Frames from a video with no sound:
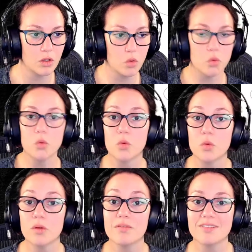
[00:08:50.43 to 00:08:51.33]
Ooh,
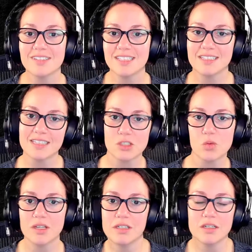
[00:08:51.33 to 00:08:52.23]
this
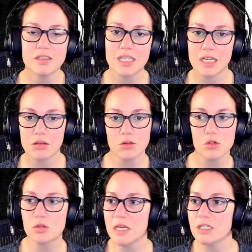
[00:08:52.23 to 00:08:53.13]
one is getting a little
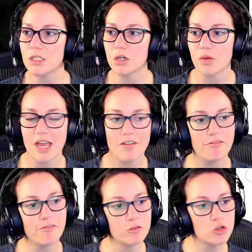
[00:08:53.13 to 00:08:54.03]
spicier. We have
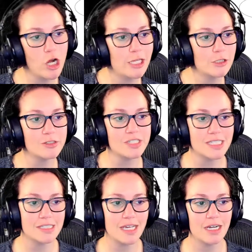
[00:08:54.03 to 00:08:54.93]
triangles
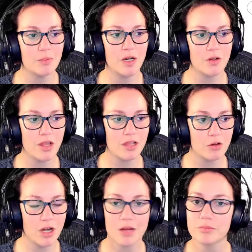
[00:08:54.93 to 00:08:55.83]
inside a
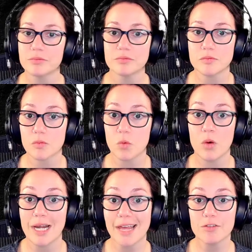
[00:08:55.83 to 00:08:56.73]
parallelogram.
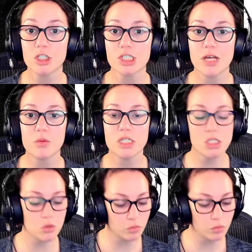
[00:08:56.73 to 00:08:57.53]
Whatever shall we do?